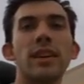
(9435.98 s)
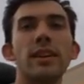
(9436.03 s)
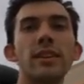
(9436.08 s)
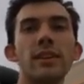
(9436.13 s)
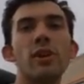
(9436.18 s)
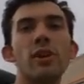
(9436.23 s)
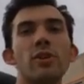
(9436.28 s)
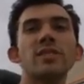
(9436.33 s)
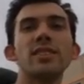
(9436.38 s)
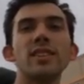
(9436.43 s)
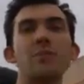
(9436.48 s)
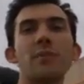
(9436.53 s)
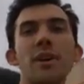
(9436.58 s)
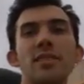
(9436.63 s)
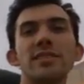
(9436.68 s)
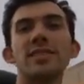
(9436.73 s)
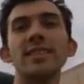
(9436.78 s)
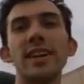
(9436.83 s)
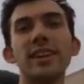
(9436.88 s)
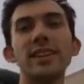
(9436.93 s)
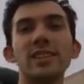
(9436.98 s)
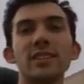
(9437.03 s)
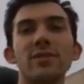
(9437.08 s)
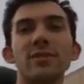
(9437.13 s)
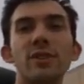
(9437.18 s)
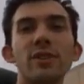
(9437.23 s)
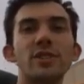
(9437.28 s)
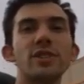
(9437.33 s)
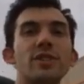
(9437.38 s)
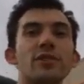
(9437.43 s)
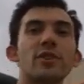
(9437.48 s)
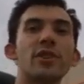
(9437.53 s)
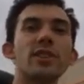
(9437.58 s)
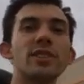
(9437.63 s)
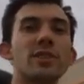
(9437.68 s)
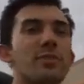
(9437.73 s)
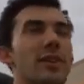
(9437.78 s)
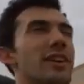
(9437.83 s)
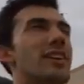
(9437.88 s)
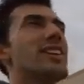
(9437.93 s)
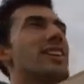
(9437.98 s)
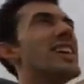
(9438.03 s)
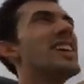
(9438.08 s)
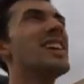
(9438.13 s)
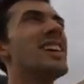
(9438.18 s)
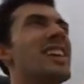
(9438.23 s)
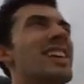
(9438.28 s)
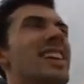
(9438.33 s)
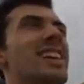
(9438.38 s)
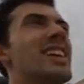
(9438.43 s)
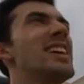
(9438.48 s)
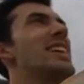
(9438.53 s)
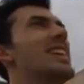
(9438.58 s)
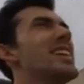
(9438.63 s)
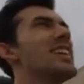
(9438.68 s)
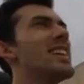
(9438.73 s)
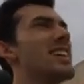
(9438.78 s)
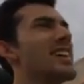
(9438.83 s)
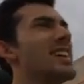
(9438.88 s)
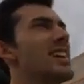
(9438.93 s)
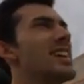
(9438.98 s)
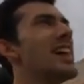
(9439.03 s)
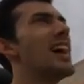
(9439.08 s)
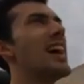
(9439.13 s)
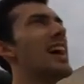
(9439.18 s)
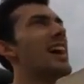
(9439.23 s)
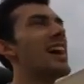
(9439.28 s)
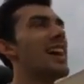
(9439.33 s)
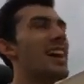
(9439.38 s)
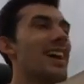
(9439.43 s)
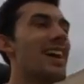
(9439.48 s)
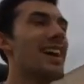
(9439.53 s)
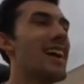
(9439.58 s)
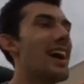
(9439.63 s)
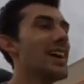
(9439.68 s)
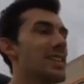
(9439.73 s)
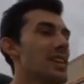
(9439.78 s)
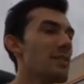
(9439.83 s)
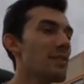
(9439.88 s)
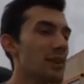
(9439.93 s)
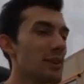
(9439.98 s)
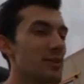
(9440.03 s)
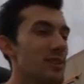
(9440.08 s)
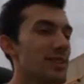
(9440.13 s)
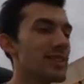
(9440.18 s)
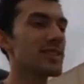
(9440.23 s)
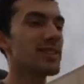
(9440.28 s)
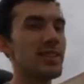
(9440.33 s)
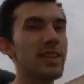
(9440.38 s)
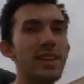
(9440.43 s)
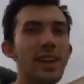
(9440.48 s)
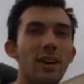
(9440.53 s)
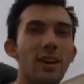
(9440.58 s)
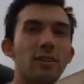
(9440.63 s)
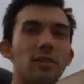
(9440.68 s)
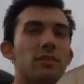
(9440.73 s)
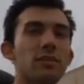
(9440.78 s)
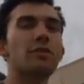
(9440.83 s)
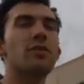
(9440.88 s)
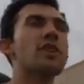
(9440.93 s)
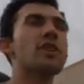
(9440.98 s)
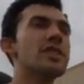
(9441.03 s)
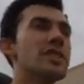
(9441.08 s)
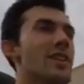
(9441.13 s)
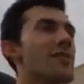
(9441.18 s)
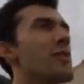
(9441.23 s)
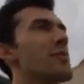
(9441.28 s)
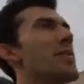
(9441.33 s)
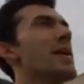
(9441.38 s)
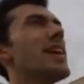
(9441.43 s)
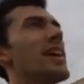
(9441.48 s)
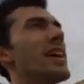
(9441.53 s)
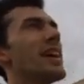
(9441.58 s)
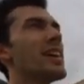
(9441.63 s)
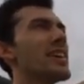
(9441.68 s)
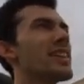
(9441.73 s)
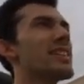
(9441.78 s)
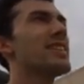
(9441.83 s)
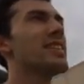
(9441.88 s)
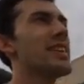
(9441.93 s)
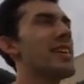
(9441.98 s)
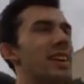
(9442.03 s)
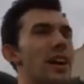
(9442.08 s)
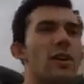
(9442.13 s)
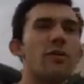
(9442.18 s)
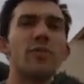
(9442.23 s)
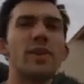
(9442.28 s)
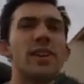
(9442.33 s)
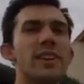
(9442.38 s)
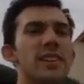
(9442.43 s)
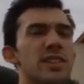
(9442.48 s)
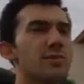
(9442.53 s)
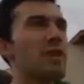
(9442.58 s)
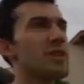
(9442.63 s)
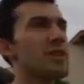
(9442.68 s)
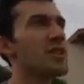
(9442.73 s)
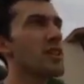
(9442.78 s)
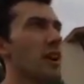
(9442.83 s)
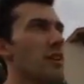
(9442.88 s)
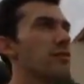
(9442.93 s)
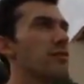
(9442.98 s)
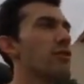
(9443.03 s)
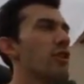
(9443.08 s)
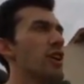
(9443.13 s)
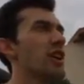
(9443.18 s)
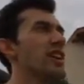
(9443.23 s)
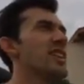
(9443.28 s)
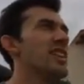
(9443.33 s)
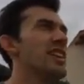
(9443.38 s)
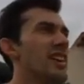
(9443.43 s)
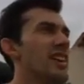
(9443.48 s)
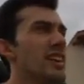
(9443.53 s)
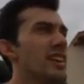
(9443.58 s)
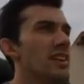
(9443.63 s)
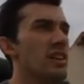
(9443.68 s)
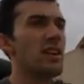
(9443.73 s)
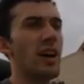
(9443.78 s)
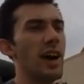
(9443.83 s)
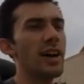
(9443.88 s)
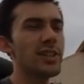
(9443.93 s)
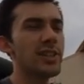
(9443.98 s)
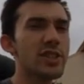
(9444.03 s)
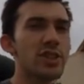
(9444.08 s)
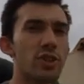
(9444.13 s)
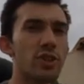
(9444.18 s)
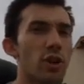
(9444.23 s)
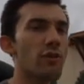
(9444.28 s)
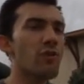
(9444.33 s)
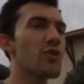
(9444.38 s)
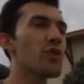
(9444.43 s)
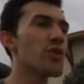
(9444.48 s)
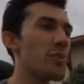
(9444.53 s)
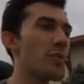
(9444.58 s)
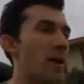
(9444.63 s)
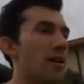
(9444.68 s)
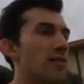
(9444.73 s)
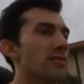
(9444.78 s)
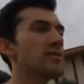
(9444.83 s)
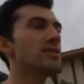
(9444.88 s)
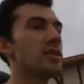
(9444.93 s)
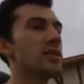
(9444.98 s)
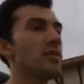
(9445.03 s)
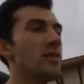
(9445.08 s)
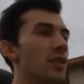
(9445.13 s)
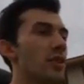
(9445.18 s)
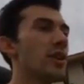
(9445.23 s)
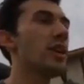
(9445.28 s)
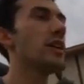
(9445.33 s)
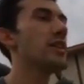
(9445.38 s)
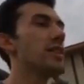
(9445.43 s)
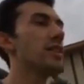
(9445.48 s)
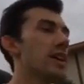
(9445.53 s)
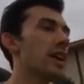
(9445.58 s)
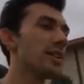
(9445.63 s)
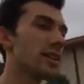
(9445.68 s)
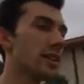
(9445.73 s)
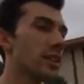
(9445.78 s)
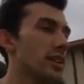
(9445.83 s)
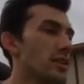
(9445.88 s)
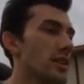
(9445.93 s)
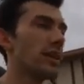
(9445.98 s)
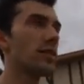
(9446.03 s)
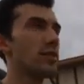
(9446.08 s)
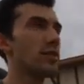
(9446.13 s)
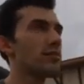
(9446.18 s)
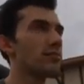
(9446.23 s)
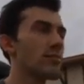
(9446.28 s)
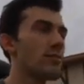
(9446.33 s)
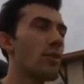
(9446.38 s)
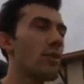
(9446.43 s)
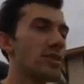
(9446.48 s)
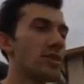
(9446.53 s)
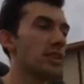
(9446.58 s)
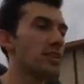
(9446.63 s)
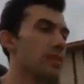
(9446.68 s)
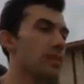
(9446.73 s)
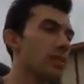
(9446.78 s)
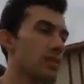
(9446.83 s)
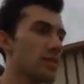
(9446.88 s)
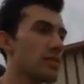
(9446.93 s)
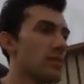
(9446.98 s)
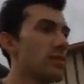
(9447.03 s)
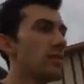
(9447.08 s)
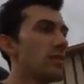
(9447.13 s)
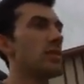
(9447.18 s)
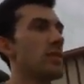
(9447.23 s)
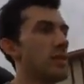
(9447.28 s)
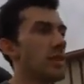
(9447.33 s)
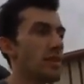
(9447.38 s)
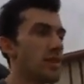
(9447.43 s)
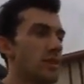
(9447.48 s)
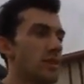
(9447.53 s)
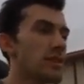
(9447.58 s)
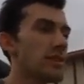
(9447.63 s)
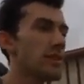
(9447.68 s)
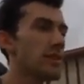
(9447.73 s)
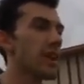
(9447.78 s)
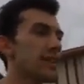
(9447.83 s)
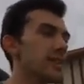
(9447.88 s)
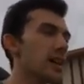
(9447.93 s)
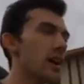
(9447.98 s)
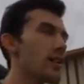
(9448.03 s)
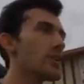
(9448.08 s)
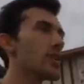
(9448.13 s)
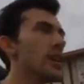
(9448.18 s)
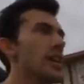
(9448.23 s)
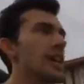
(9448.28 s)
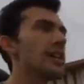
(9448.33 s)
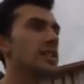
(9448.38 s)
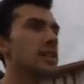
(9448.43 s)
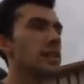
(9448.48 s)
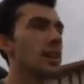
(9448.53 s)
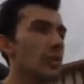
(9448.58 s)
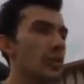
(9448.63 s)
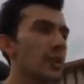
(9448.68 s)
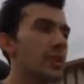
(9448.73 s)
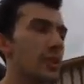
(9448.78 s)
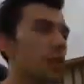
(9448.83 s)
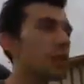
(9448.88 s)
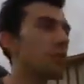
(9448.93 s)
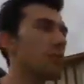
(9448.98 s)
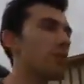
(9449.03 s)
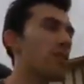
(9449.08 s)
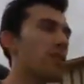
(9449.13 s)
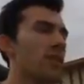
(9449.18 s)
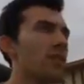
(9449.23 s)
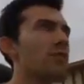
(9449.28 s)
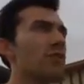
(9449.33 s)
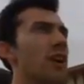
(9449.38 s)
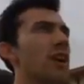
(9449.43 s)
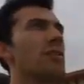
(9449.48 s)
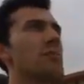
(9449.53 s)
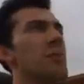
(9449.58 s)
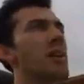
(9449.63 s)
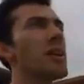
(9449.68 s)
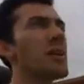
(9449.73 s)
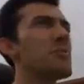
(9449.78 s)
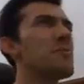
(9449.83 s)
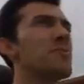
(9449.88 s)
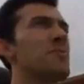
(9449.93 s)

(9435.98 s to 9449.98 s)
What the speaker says: Can you go into the mountains and get us footage of a grizzly bear? I definitely wouldn't seek out footage of a bear, of me, especially on foot. I just drove through the mountains. If you were here the other, like, what was it? 2 days ago? 3 days ago? We drove from